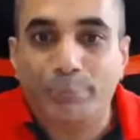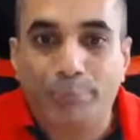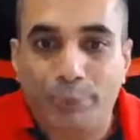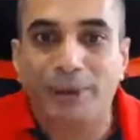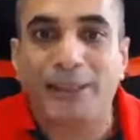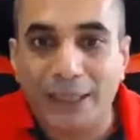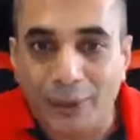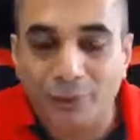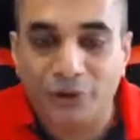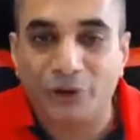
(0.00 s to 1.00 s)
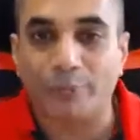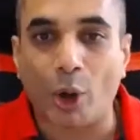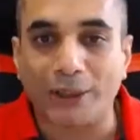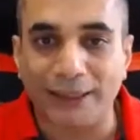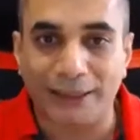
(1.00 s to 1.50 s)
burning out your
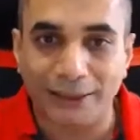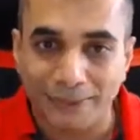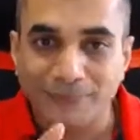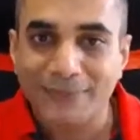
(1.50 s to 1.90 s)
body,